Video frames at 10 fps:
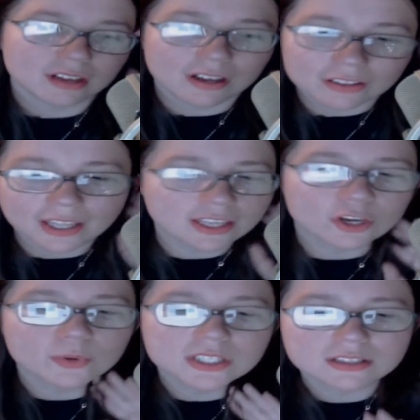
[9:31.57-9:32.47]
I'll, like,
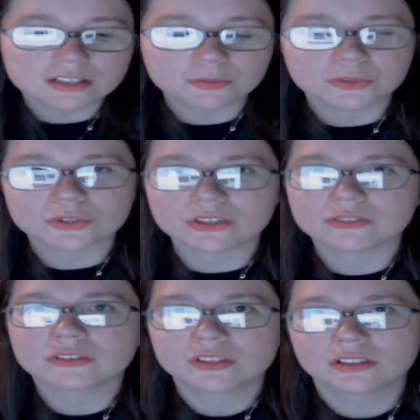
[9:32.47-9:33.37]
go into some sort
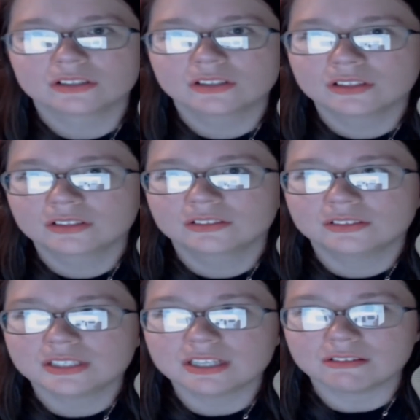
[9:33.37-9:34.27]
of
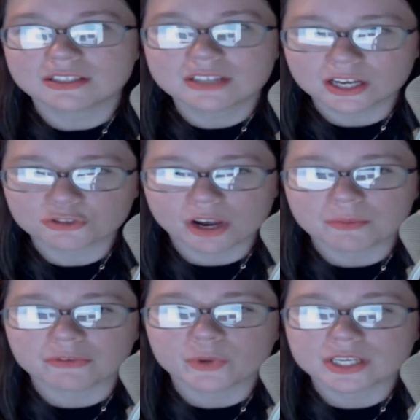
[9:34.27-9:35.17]
nihilist diatribe
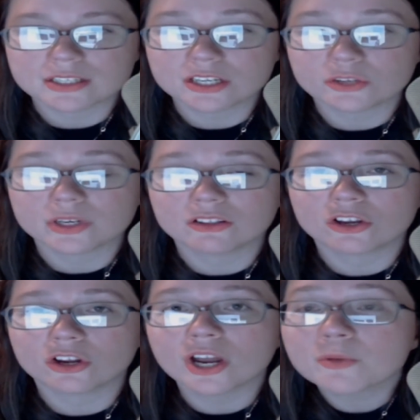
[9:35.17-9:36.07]
if we continue any
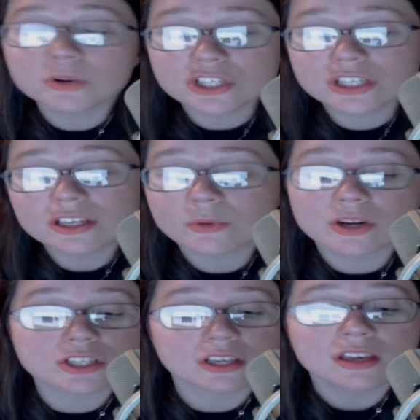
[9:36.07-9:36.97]
longer. I appreciate you
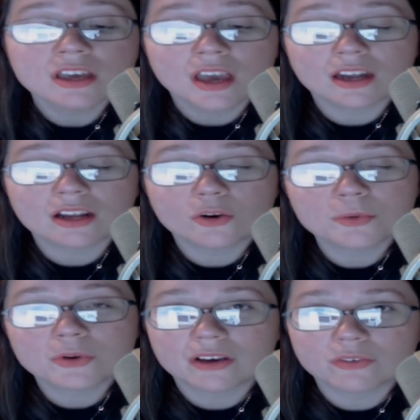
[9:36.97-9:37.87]
watching, and I hope
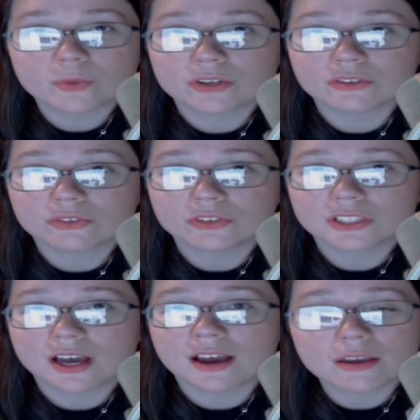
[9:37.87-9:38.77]
you have a wonderful
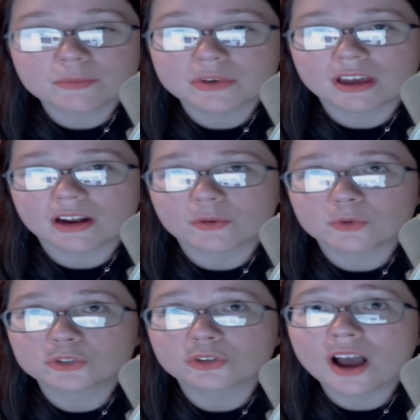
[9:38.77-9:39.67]
time, and I will
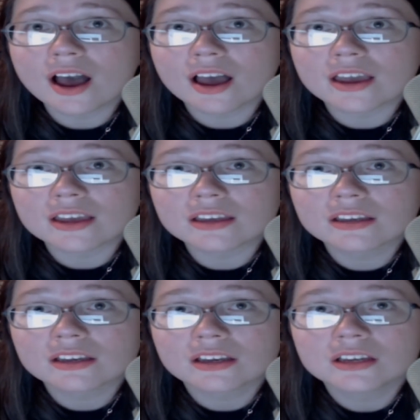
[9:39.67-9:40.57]
try
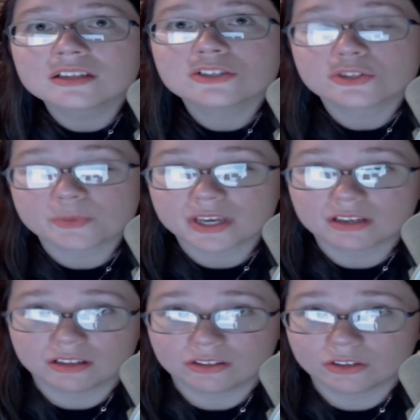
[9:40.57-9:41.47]
to make
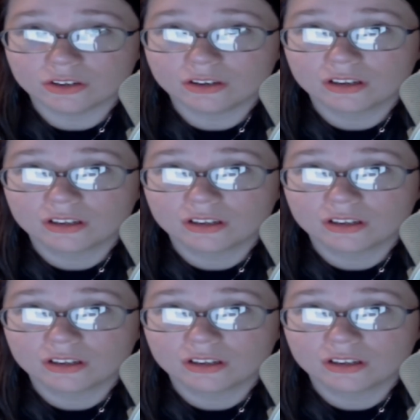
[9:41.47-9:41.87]
another